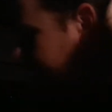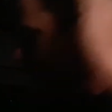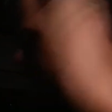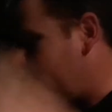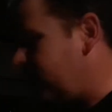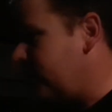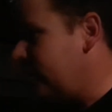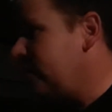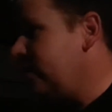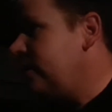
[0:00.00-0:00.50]

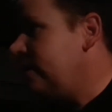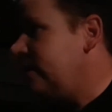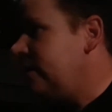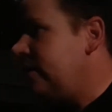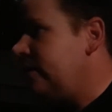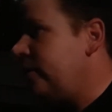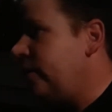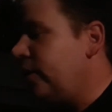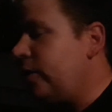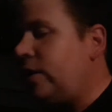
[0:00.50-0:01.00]

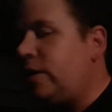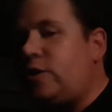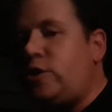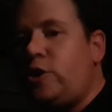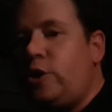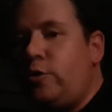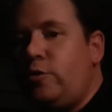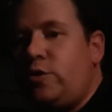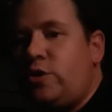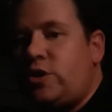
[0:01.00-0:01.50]
gonna
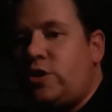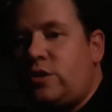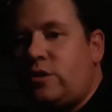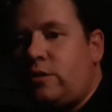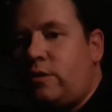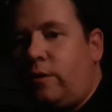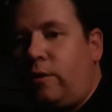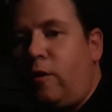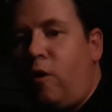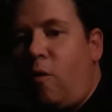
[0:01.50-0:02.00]
choose
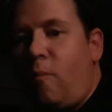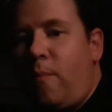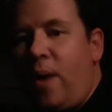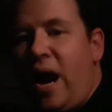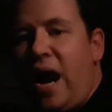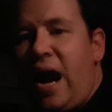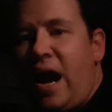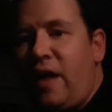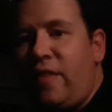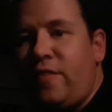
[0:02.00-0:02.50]
their own
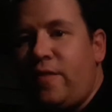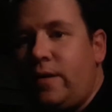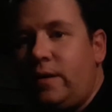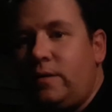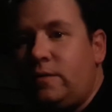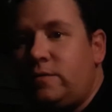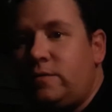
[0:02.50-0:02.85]
path.